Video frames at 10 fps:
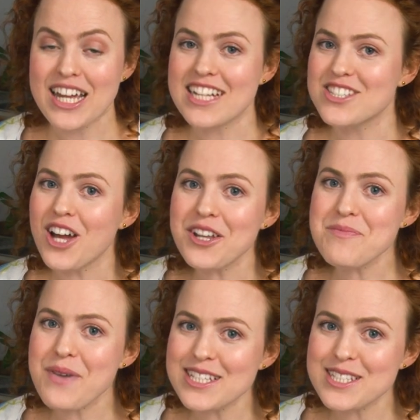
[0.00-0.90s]
It's not
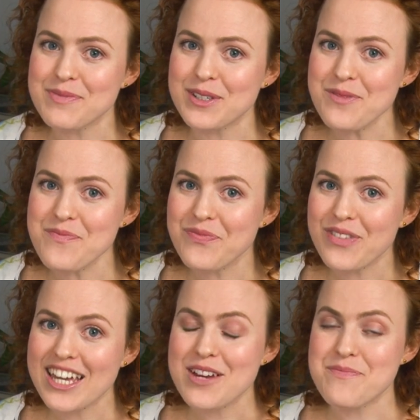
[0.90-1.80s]
impossible,
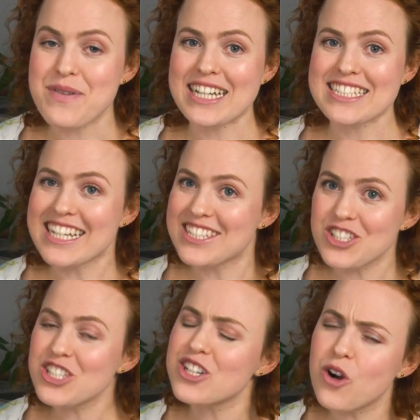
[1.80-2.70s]
but it's
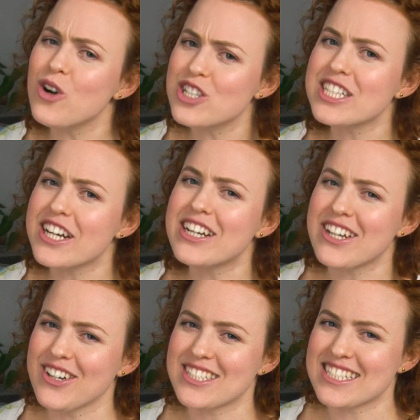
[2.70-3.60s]
just a cautionary
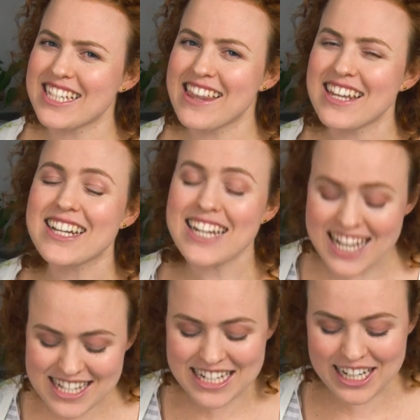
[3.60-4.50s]
note to say that it
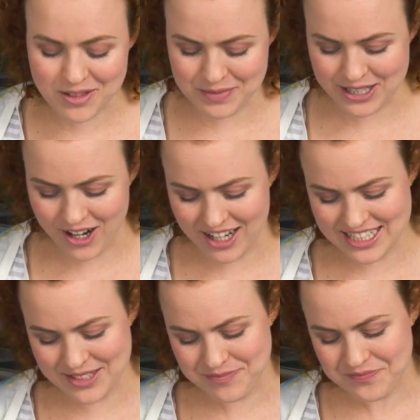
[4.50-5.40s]
is a little bit
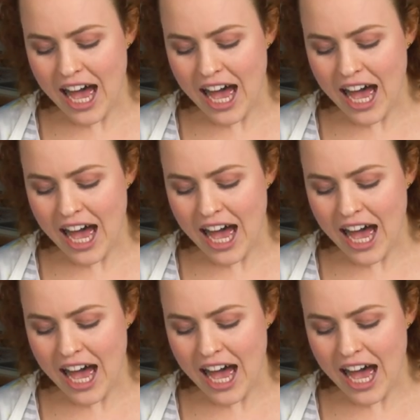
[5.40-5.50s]
harder.